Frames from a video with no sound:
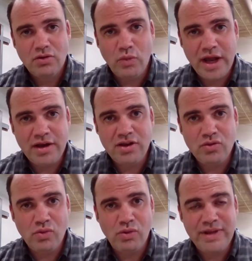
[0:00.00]
when
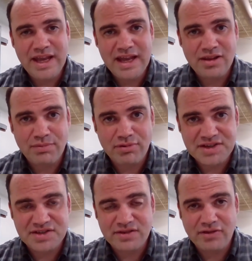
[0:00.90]
you will be in the
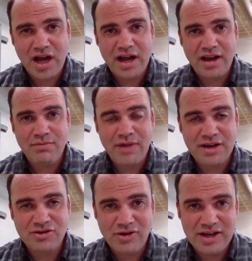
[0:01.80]
presence of God and
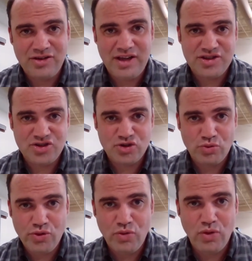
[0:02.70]
enter into his
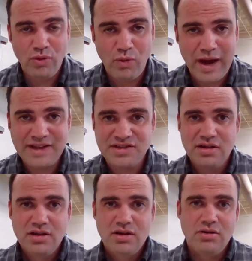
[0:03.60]
true rest.
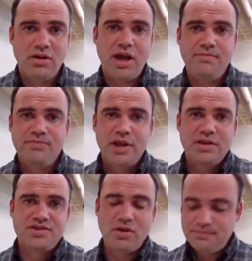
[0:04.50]
Okay,
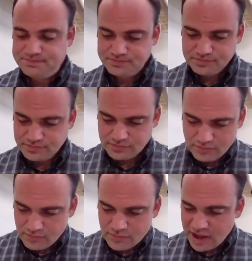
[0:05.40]
so
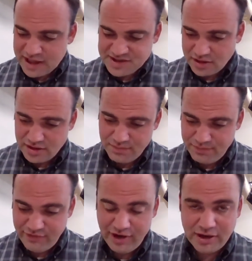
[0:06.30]
that's a
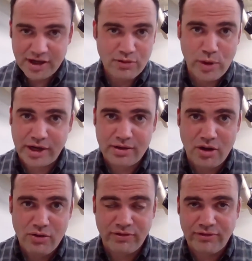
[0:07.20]
very quick
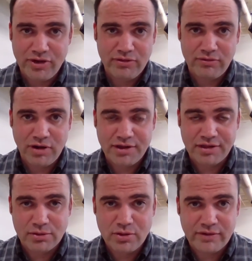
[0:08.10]
overview, run
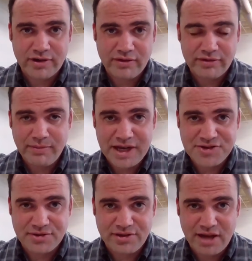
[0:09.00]
through of a
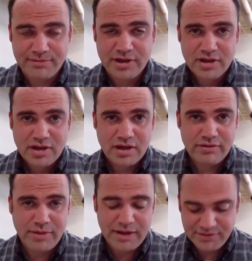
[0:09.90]
major theme of
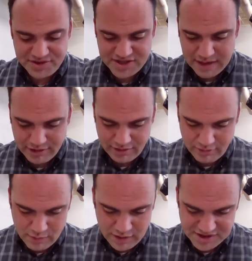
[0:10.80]
the Bible, is the Sabbath
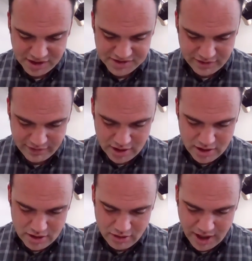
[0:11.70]
and resting and stuff.
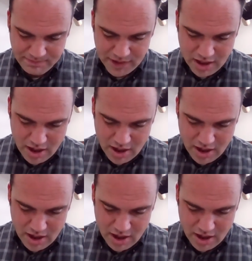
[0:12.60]
Okay,